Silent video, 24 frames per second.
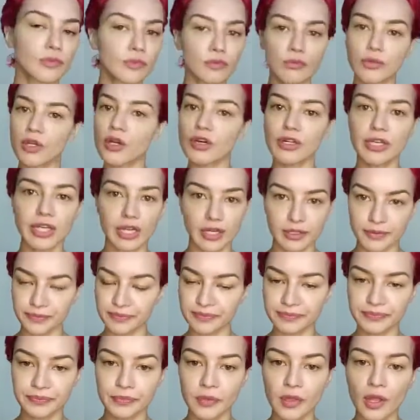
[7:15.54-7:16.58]
you're done.
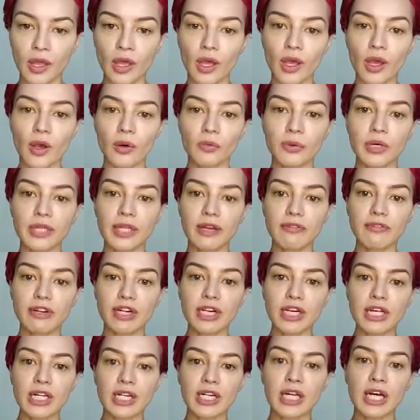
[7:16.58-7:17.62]

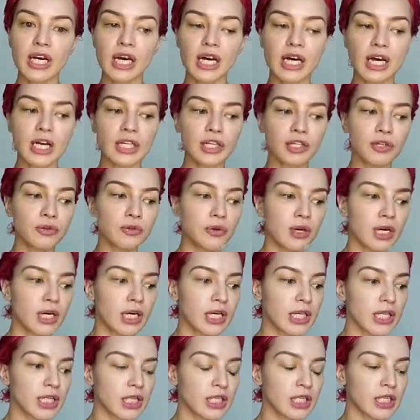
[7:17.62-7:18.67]
Whenever you are
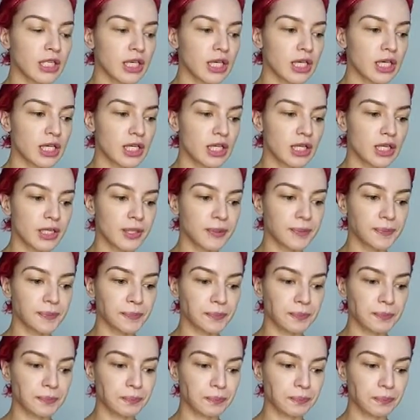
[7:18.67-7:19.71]
in
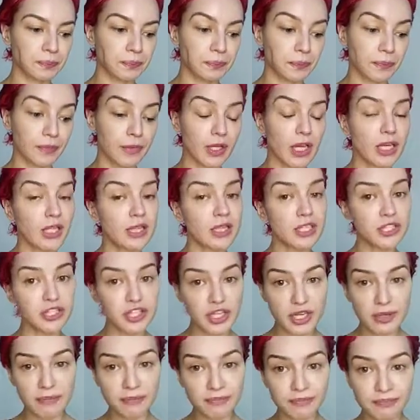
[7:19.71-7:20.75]
the
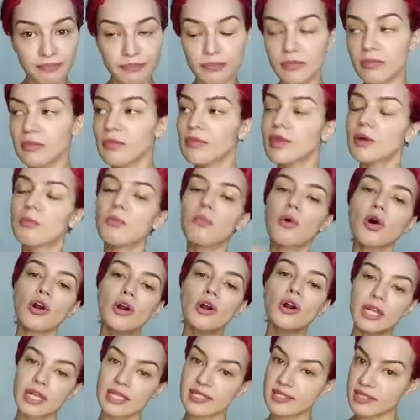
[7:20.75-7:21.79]
gym, more
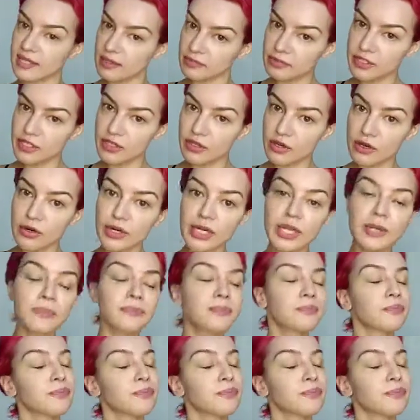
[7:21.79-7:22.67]
or less same story.